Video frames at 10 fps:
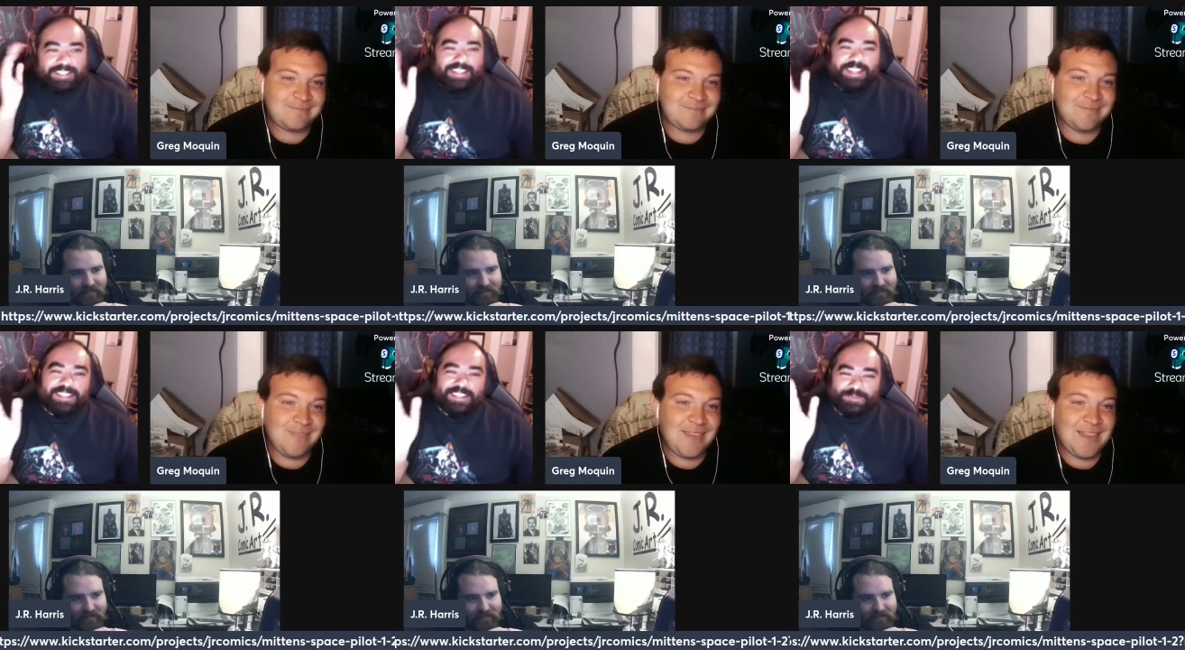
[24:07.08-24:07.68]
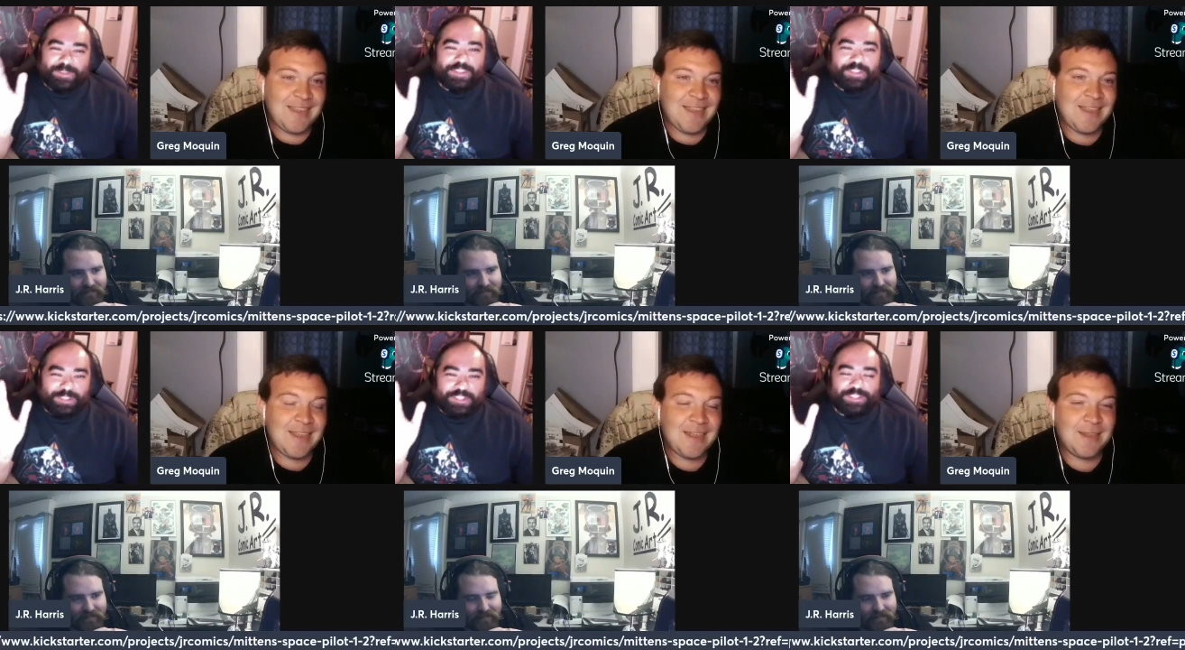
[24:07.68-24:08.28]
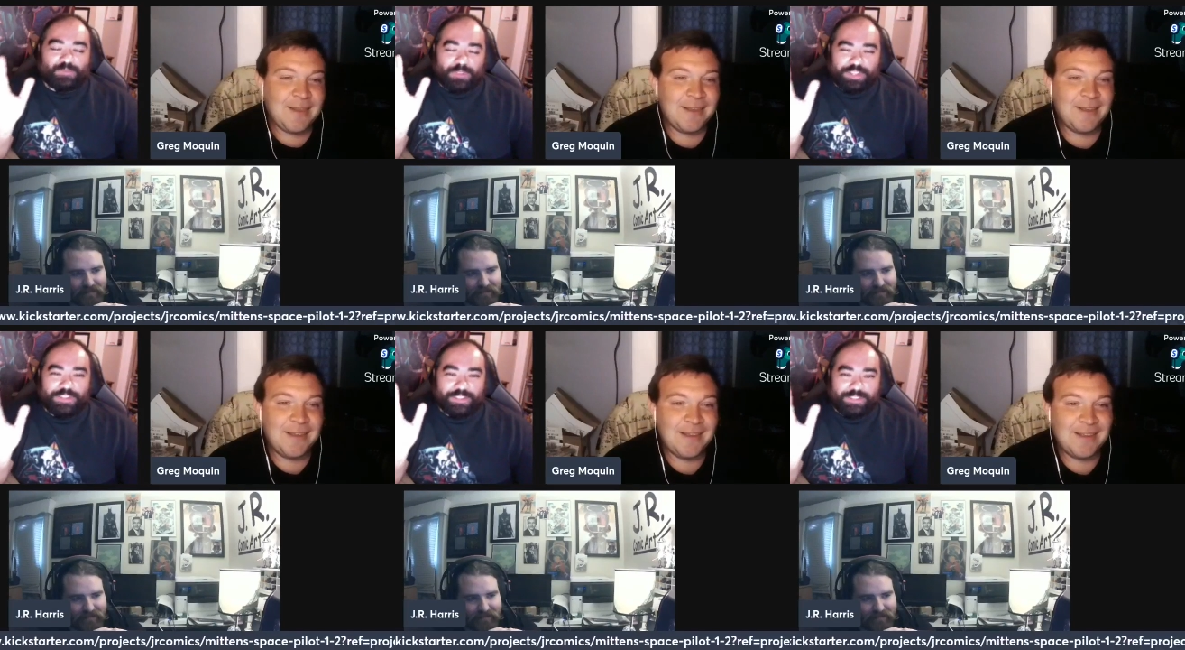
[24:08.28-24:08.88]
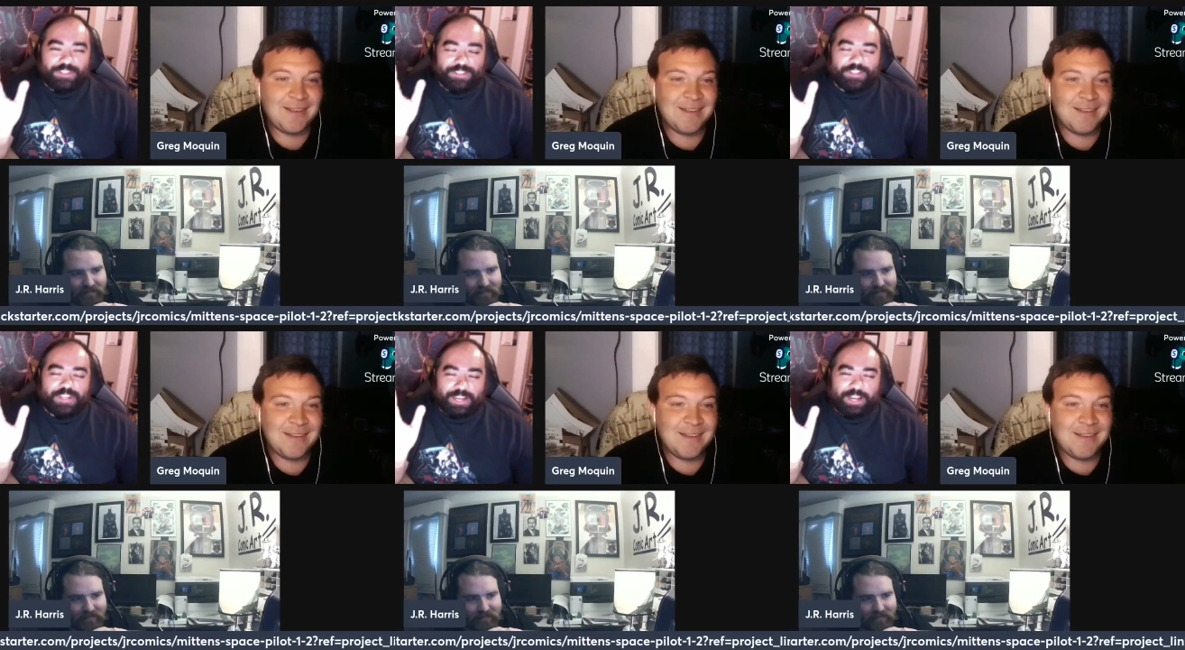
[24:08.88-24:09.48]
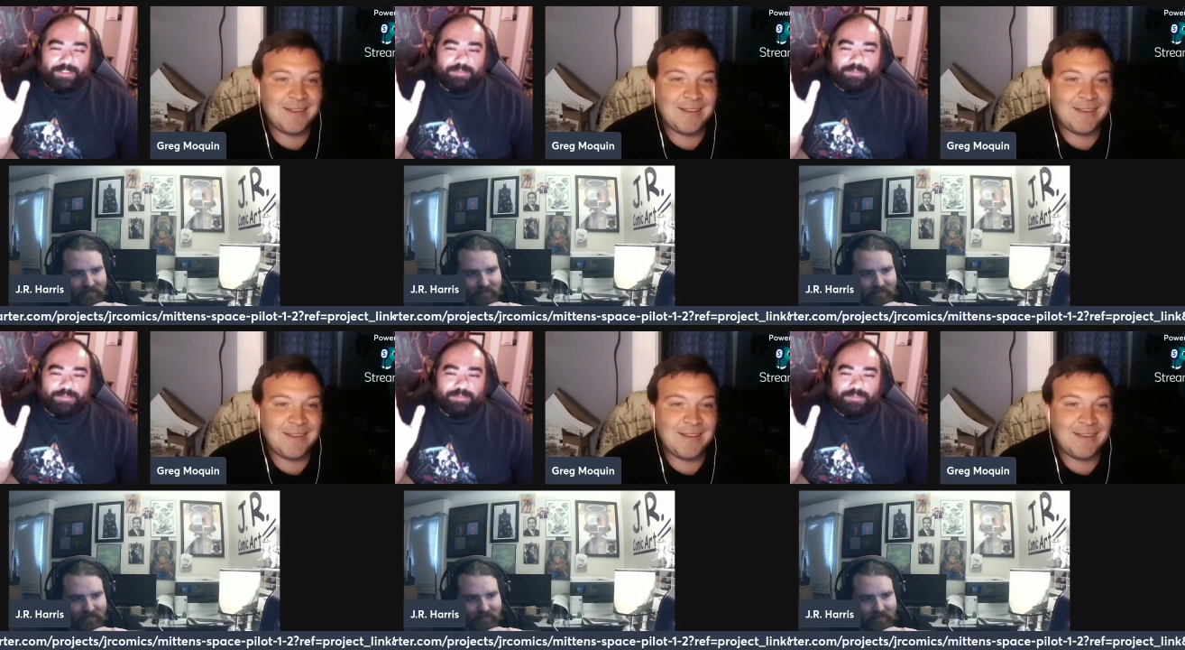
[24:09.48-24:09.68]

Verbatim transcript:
Speaker 1: This one is this one is exciting.